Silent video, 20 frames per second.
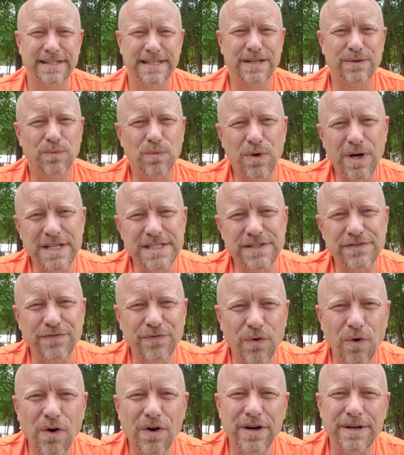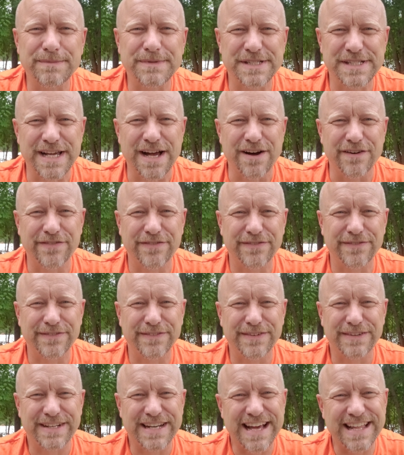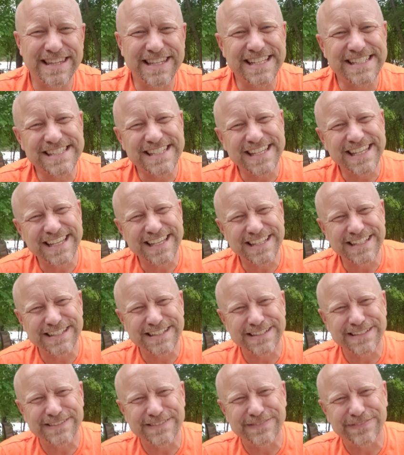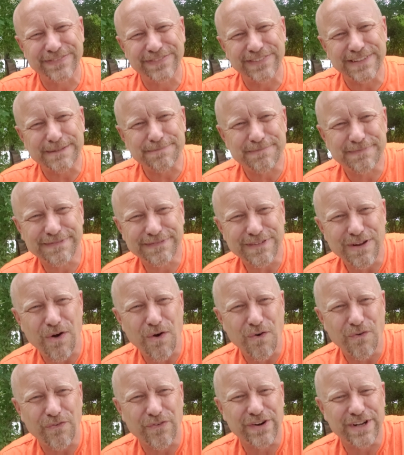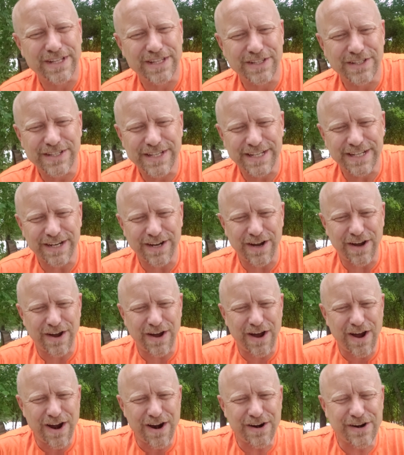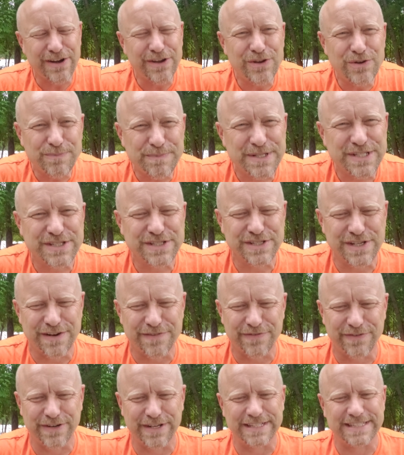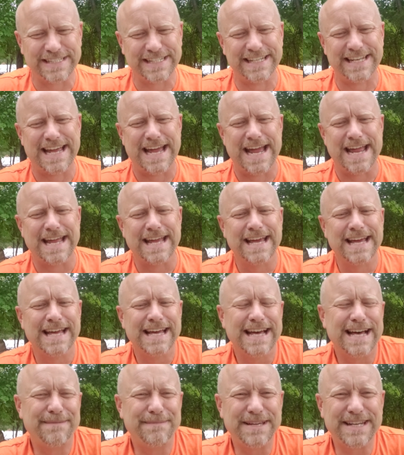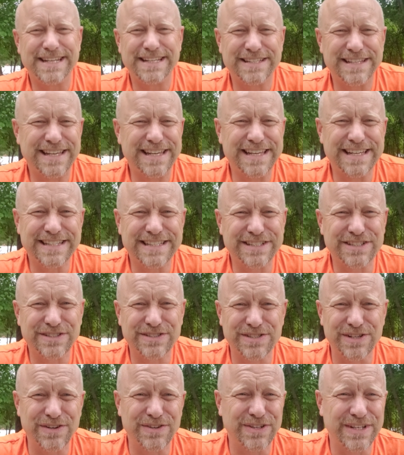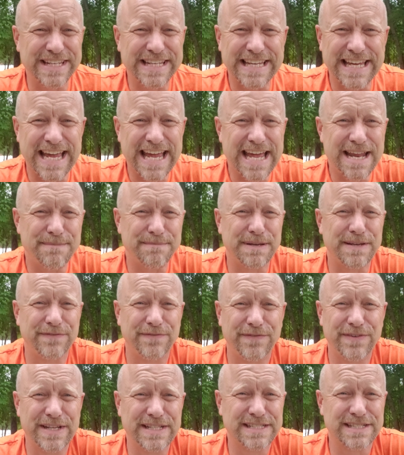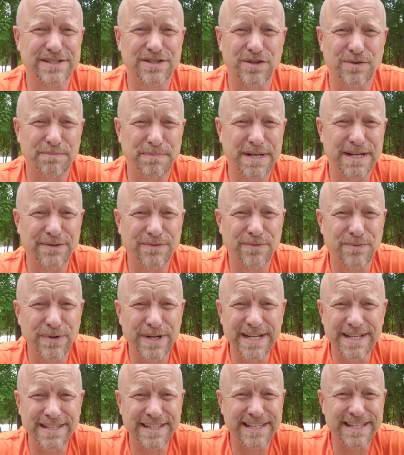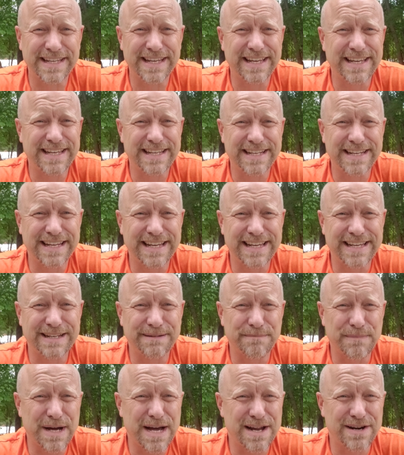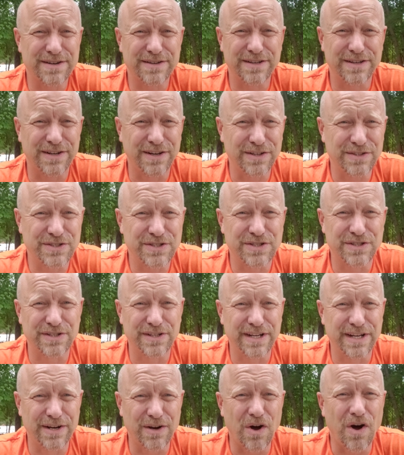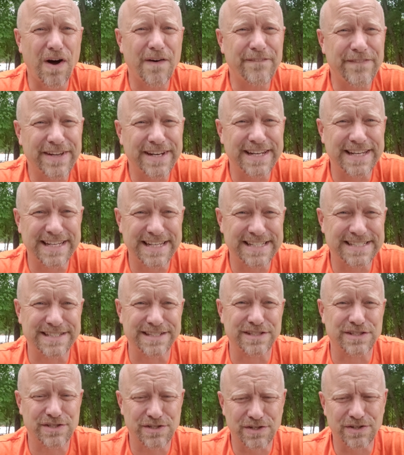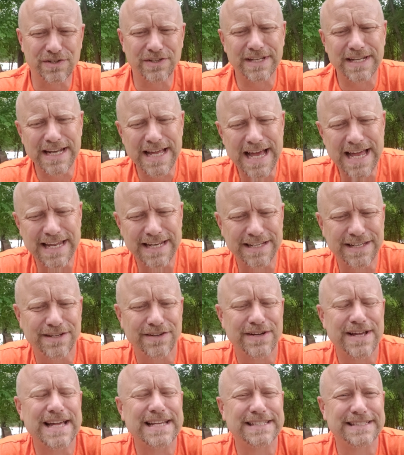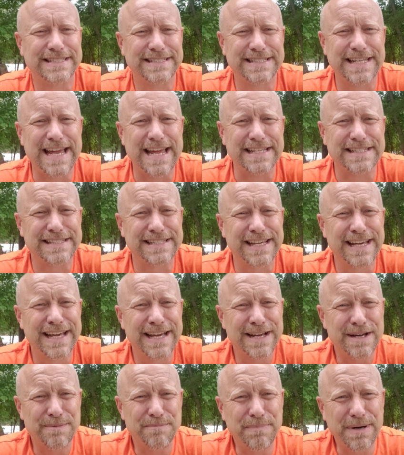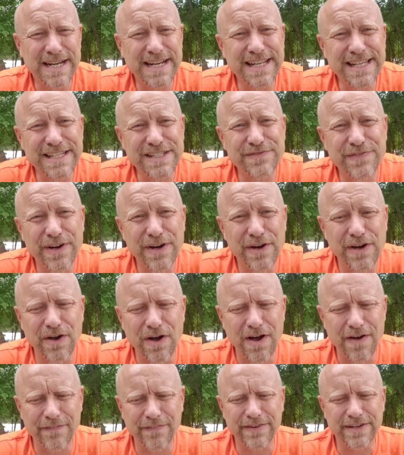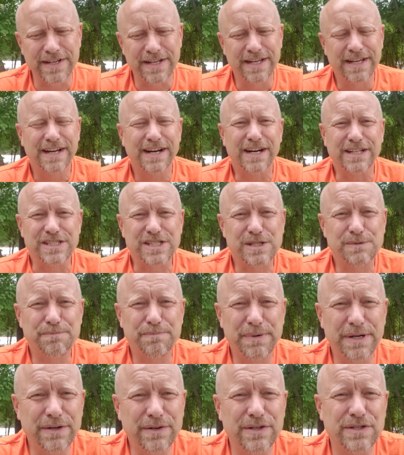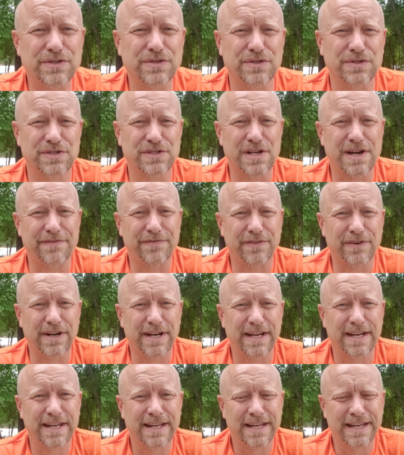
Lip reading: It wasn't for himself. Now let's flip over and look at our human suffering today. I mean, it certainly can be physical, but really in modern culture, it often isn't, certainly not in the United States. But it is very often a spiritual suffering.